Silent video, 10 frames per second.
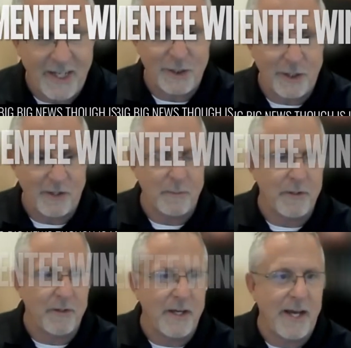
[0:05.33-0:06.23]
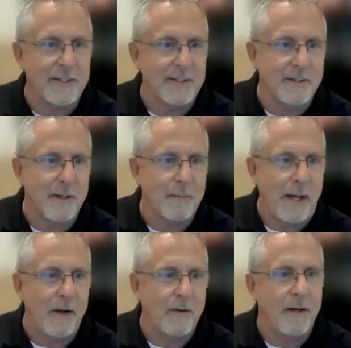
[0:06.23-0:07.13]
I think I shared it with you guys
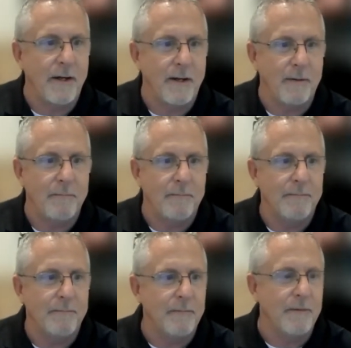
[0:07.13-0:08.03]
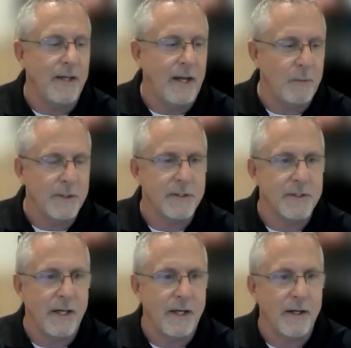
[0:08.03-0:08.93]
about I was
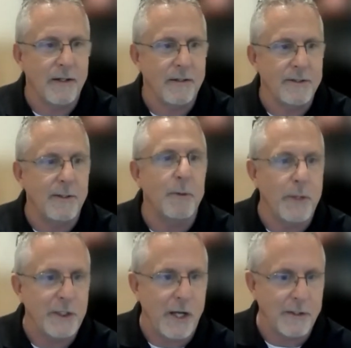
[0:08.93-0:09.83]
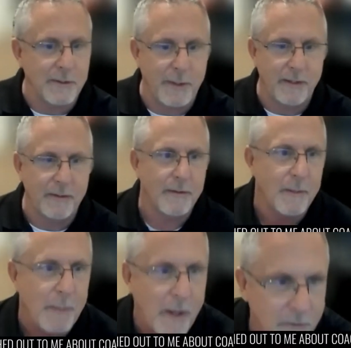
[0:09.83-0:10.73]
someone reached out to me
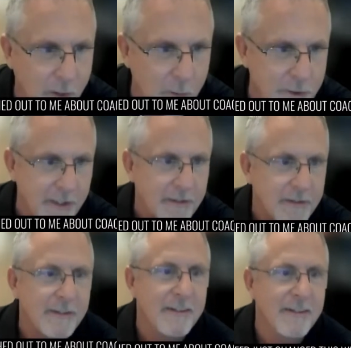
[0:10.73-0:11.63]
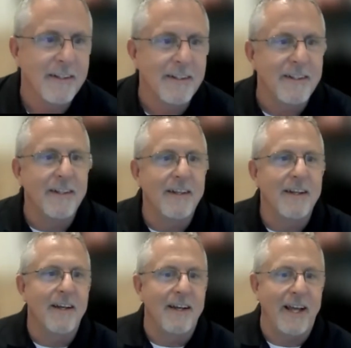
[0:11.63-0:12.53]
about coaching,
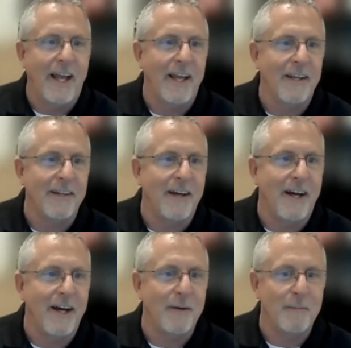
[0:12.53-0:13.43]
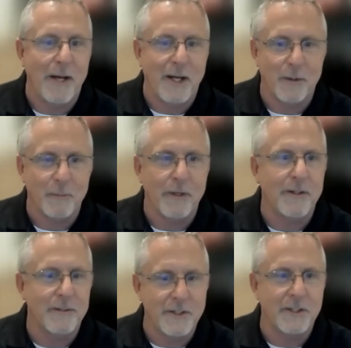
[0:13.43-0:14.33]
and my
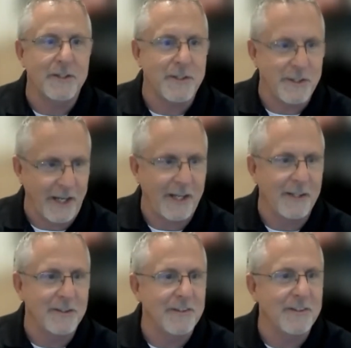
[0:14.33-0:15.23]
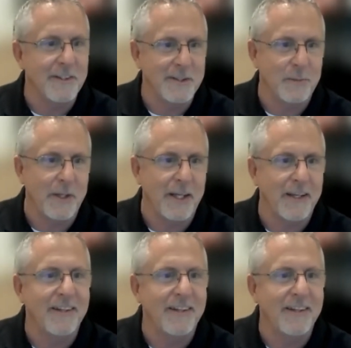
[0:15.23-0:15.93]
career just changed this week.